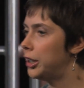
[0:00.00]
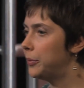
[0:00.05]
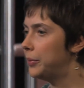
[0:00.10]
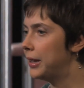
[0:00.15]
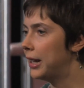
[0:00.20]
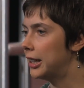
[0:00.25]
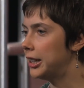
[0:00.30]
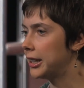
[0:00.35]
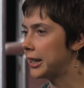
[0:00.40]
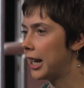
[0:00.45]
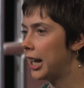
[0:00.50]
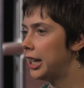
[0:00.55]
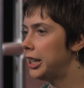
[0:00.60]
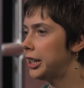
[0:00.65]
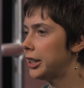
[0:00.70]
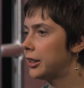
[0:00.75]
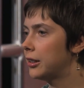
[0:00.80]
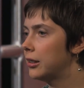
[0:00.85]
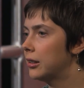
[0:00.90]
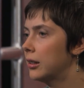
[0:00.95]
should be
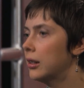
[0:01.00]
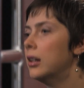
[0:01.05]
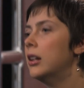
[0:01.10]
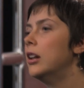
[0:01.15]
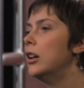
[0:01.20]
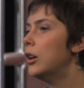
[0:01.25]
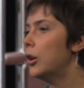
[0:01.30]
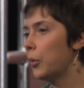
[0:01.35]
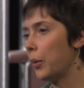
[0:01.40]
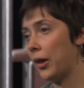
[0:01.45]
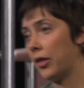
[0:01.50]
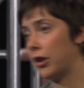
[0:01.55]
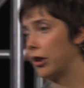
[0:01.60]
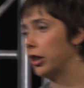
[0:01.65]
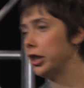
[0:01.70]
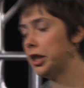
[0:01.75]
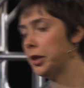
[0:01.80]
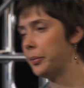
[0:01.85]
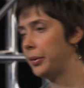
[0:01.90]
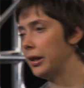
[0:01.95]
educational, whether
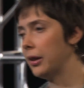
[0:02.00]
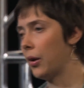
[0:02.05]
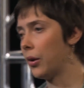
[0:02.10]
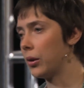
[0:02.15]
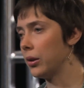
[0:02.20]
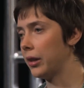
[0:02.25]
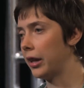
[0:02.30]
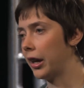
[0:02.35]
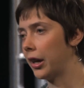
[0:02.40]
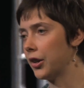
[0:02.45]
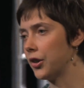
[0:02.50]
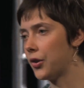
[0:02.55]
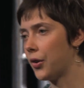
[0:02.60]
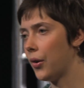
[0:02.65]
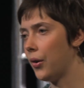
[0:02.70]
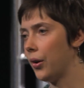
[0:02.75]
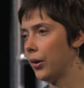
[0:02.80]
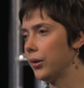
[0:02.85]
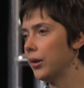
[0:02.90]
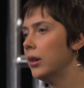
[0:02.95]
it should be locally
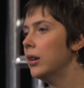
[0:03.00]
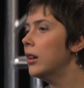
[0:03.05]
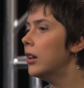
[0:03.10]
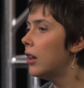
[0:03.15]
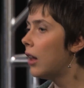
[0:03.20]
controlled.